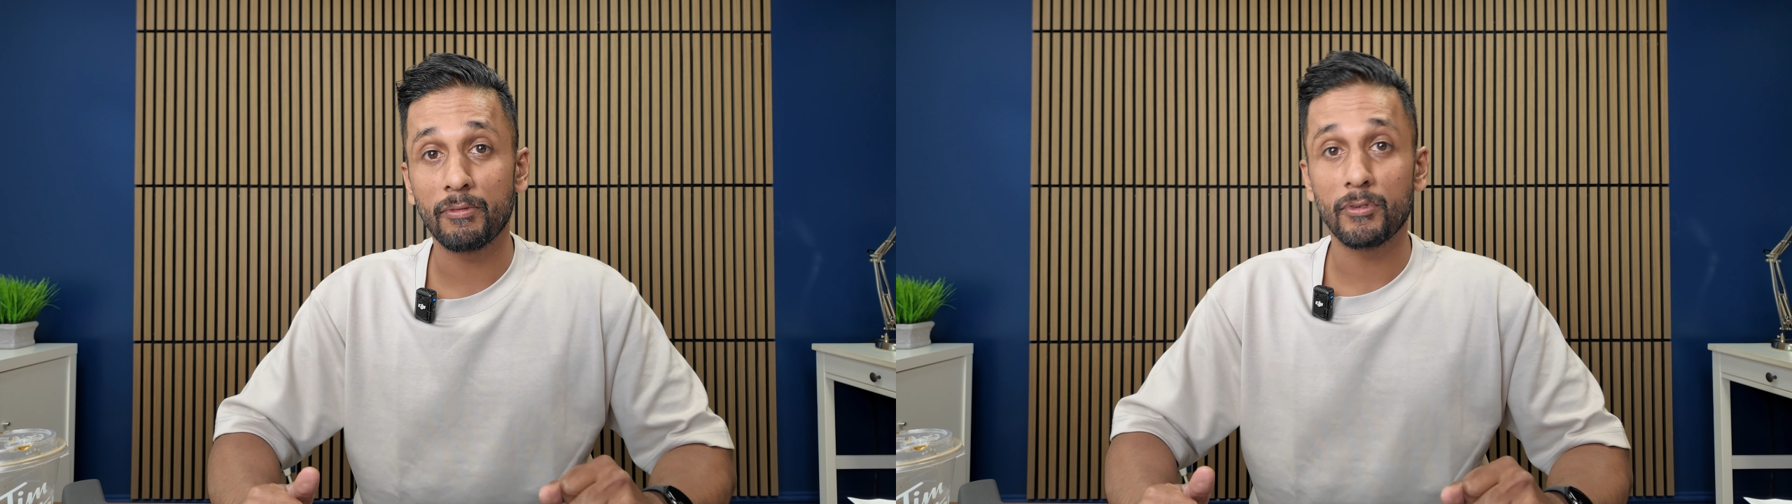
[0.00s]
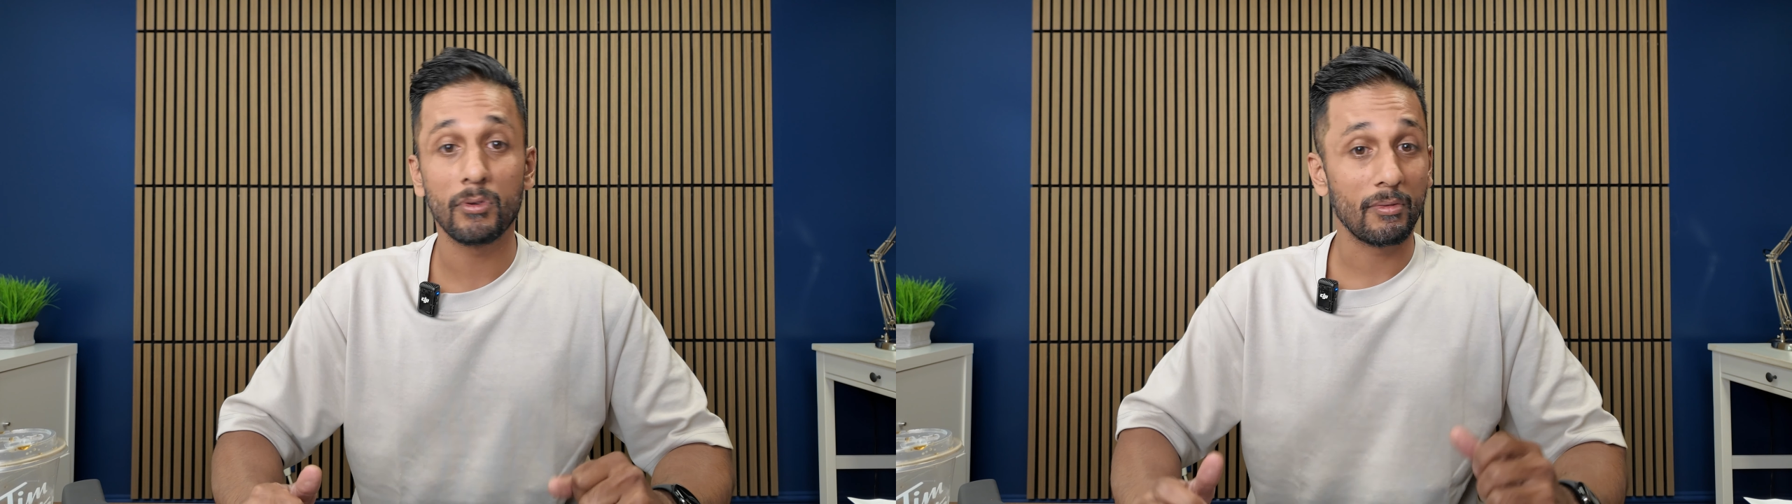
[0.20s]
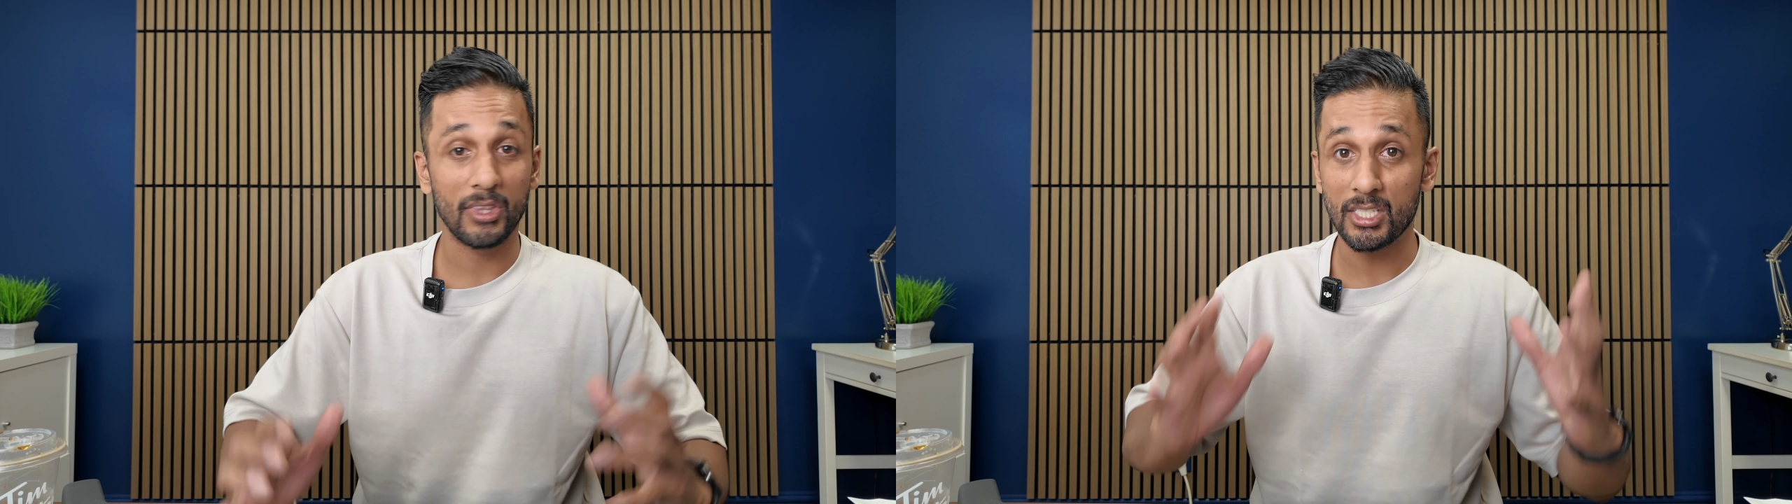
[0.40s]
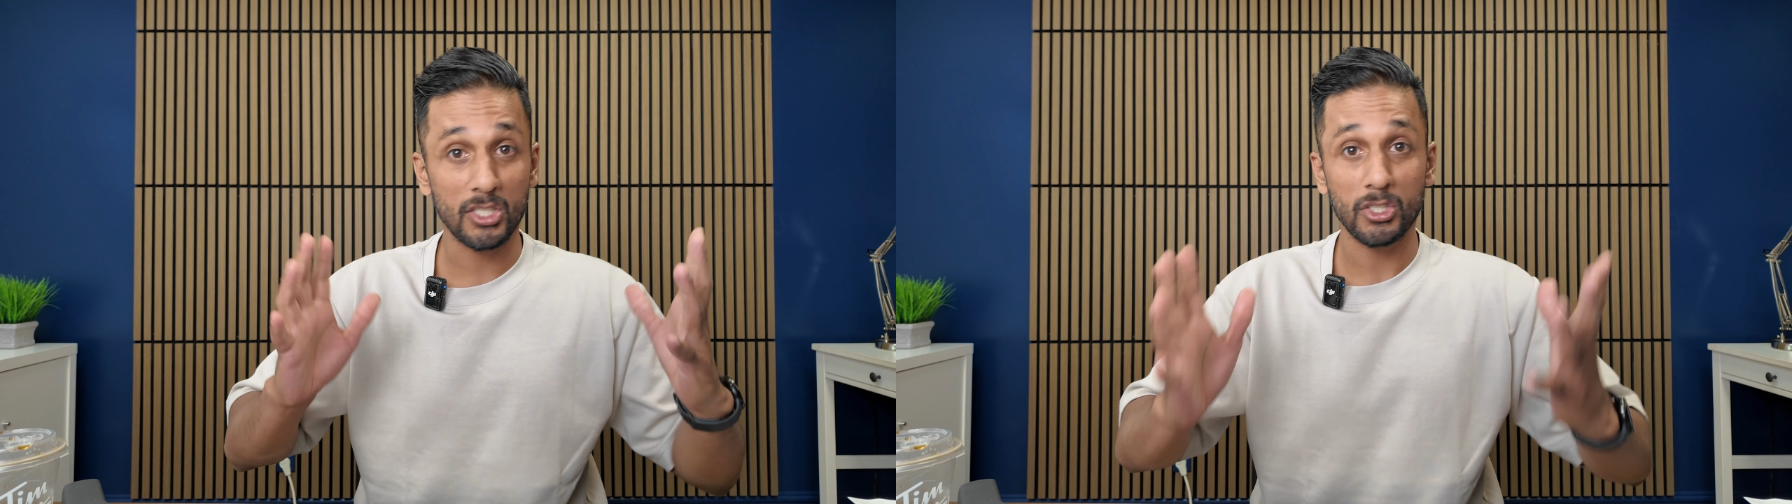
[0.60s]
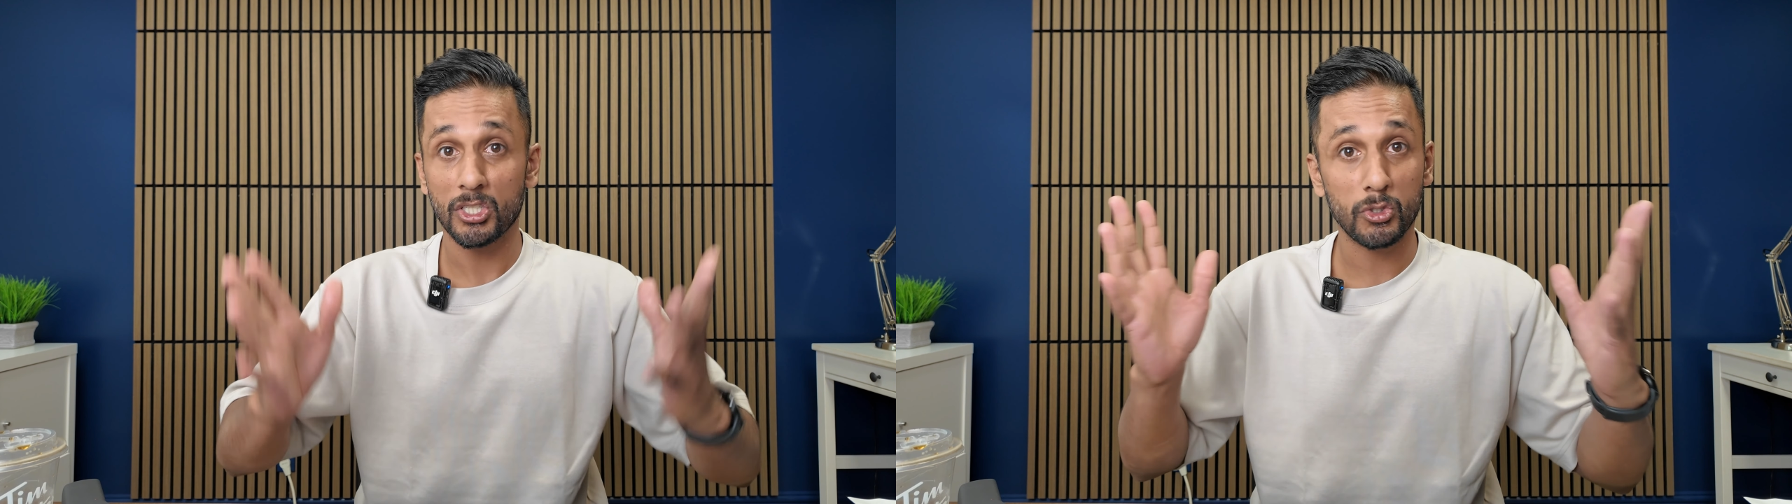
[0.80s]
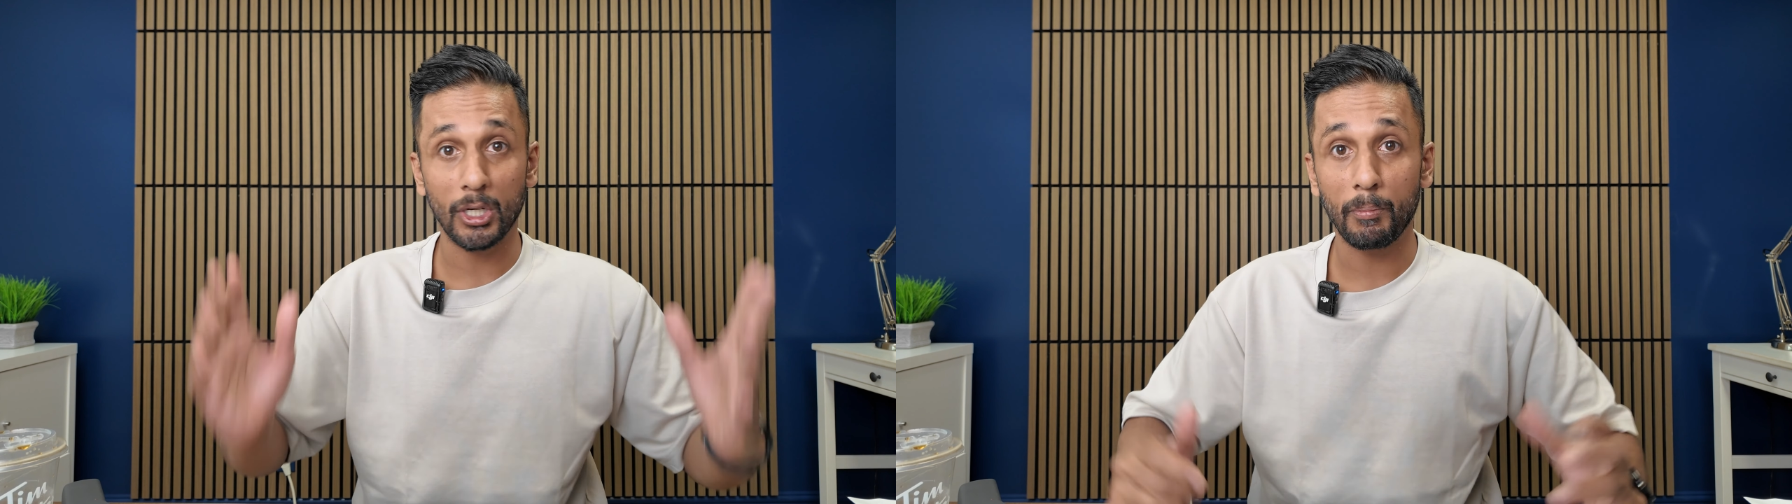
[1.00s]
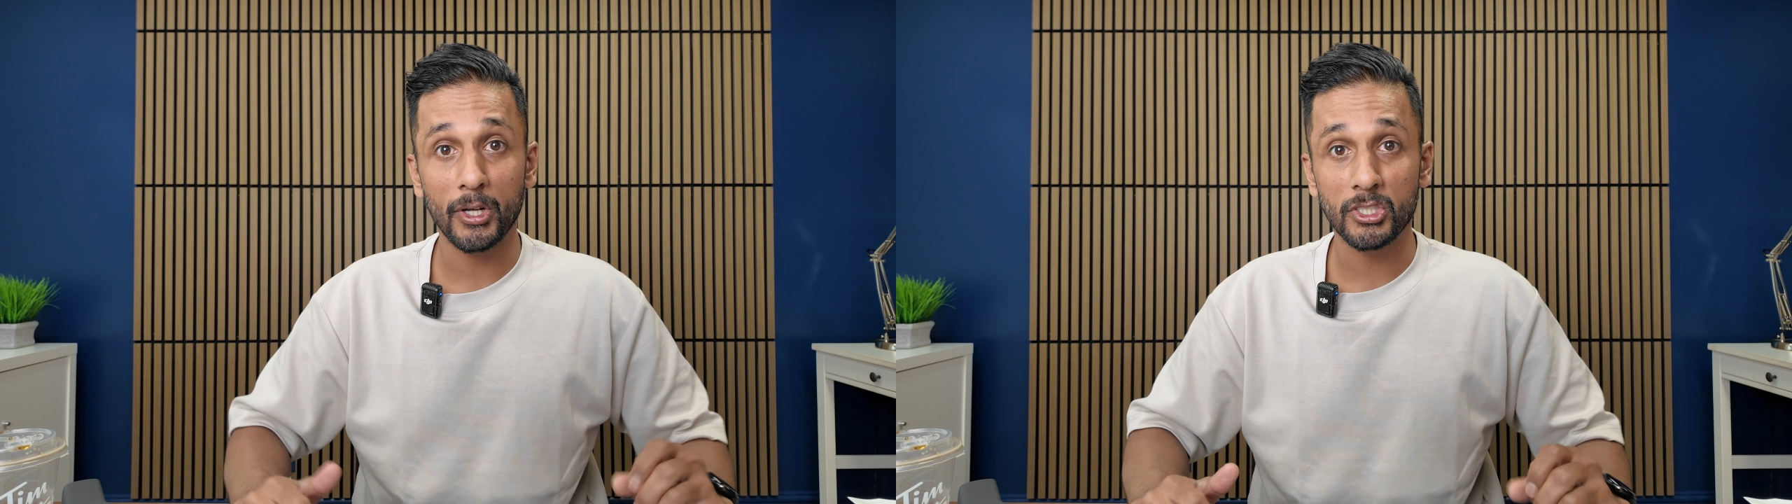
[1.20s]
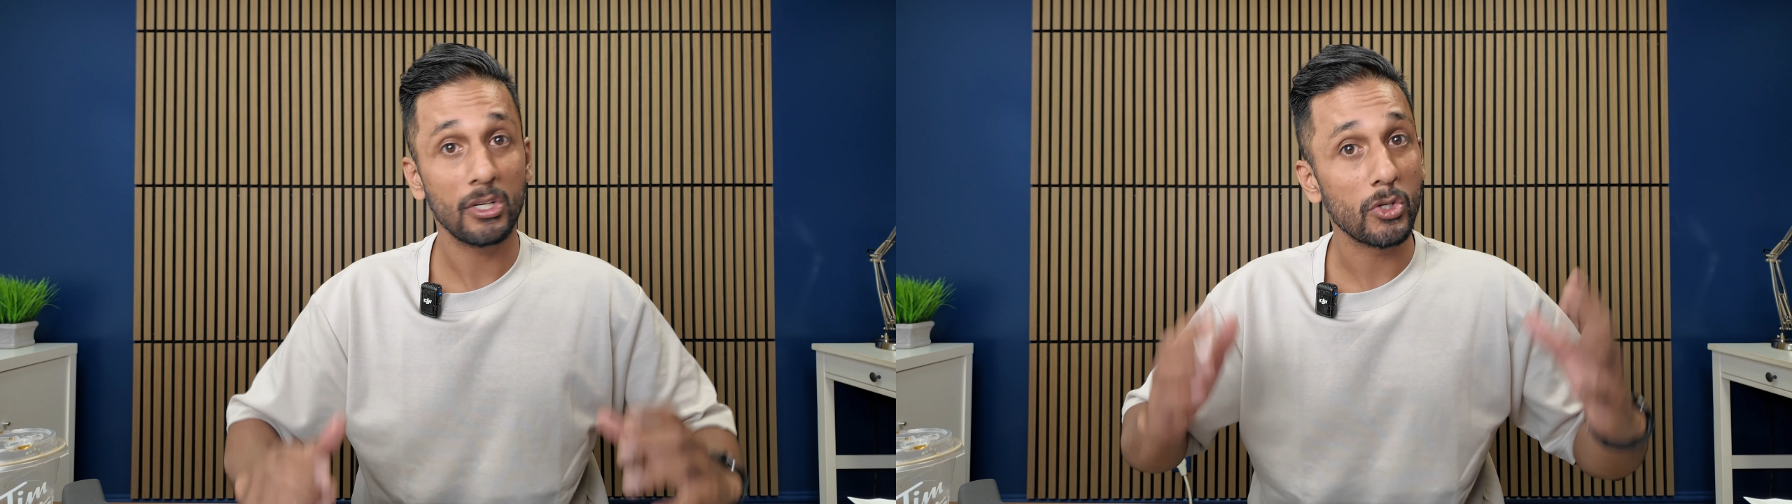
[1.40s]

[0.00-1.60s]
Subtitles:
If this is your strict budget,